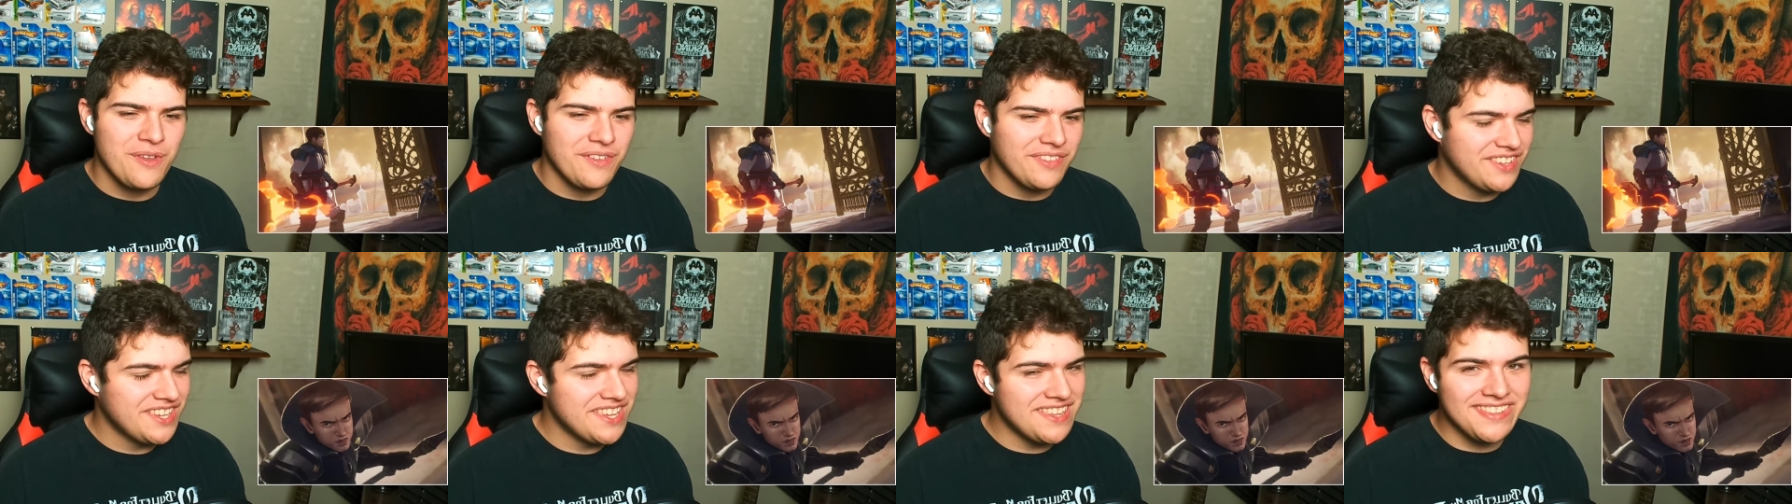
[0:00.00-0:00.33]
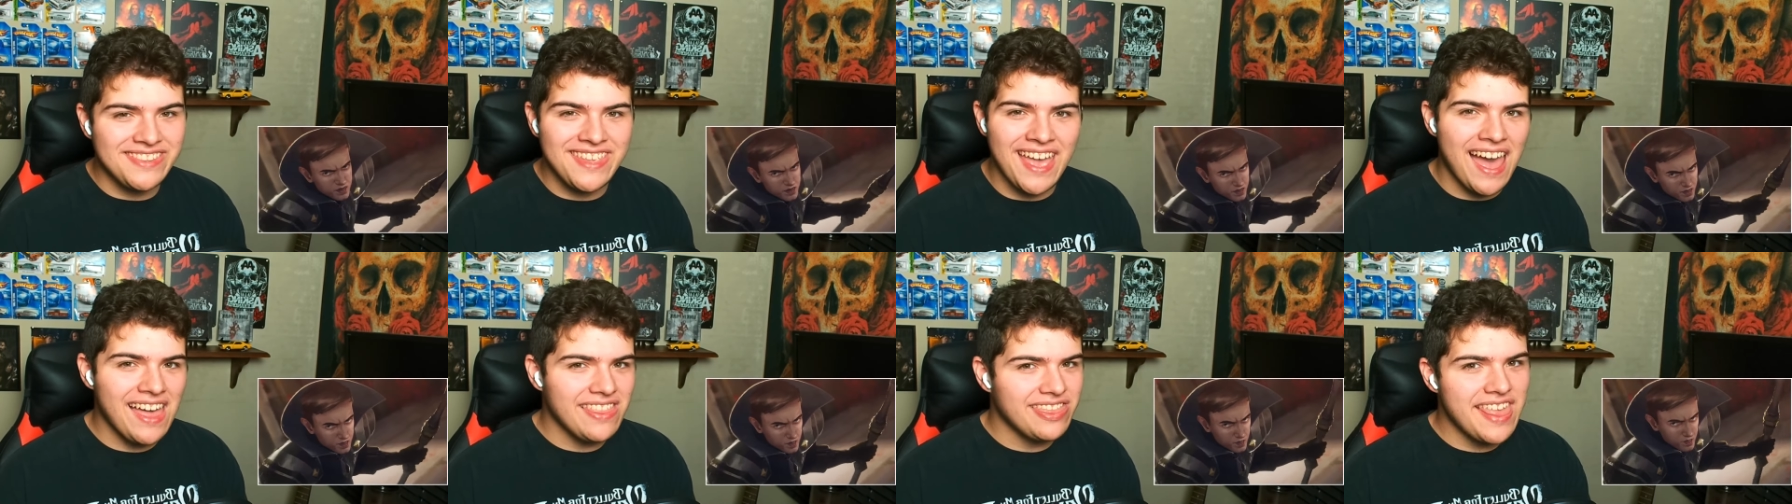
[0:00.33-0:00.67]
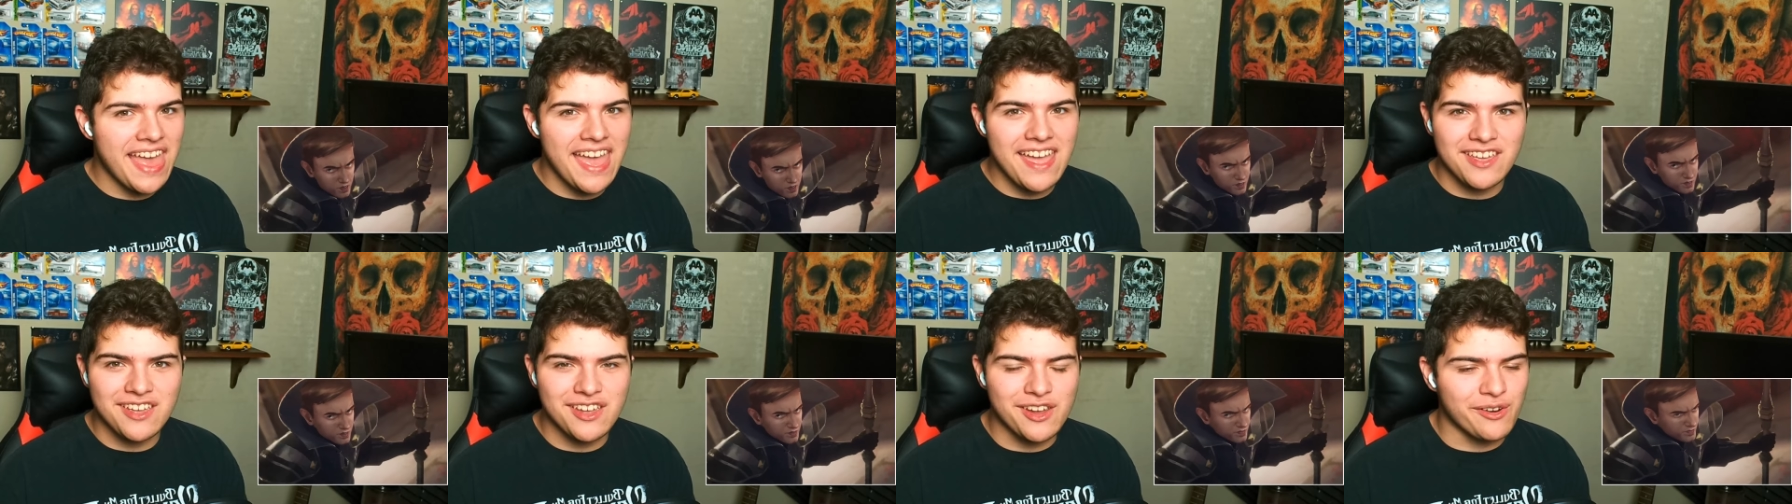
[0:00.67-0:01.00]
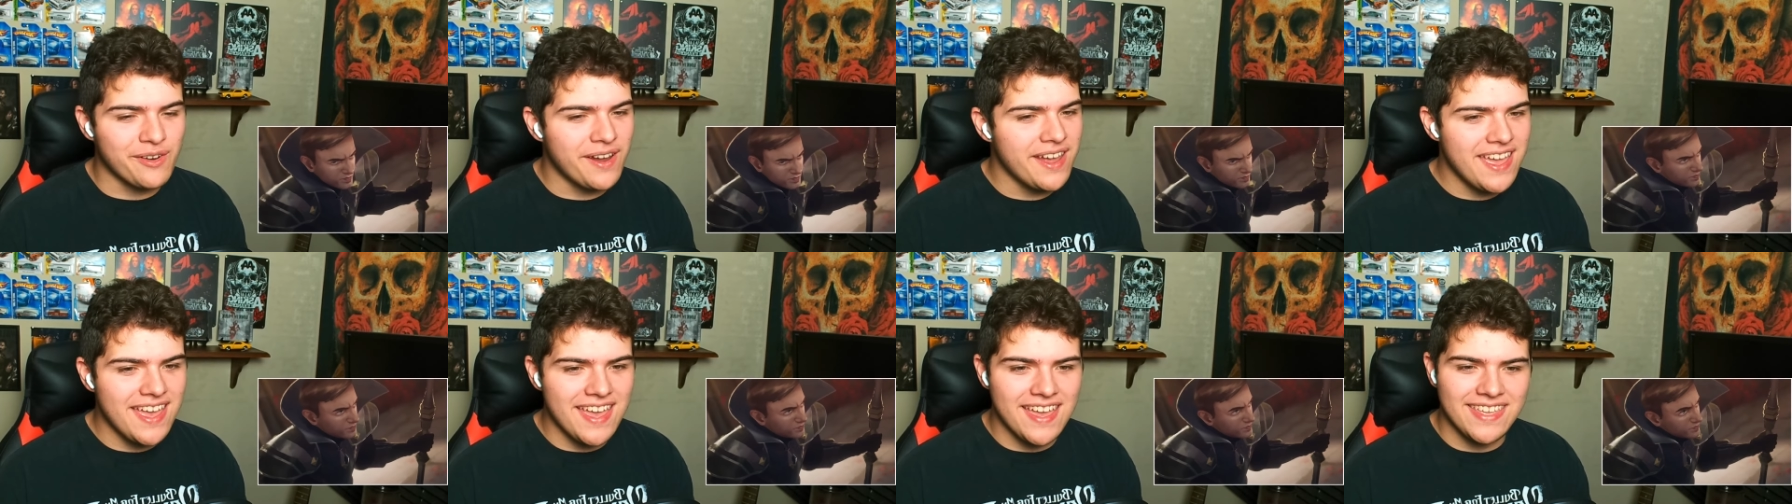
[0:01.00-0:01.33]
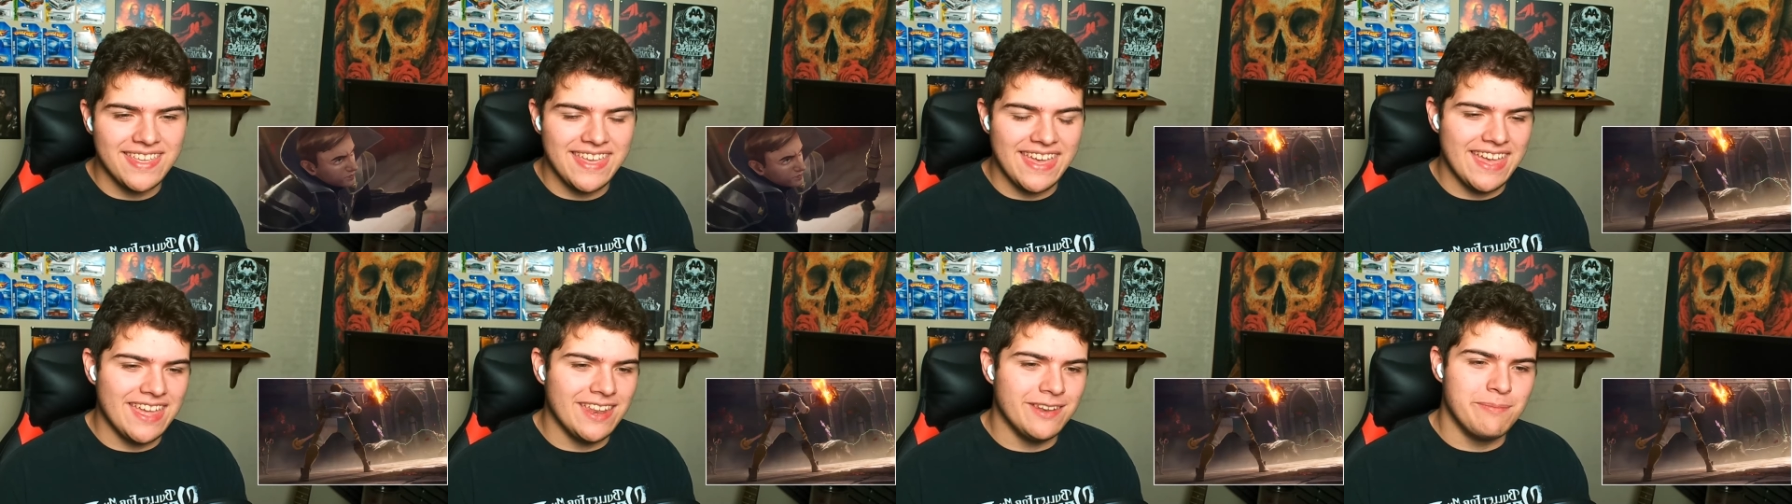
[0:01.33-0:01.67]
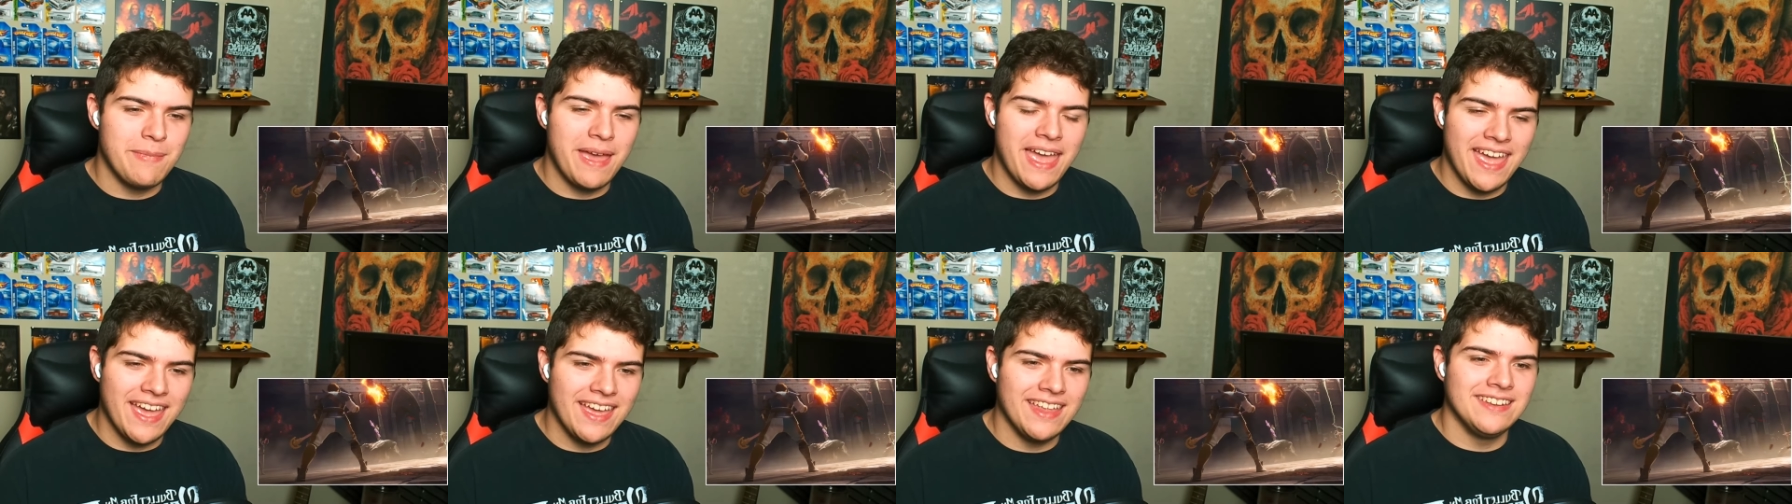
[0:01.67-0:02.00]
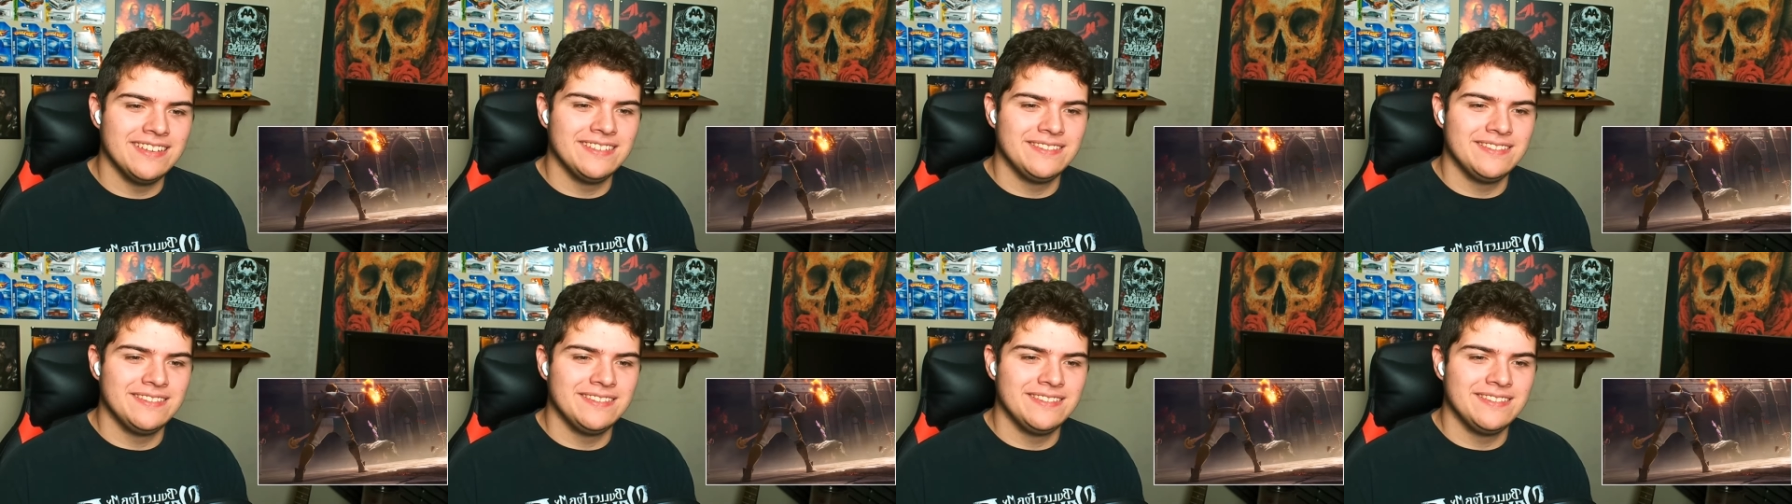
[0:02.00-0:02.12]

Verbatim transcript: She's got that grit again, man.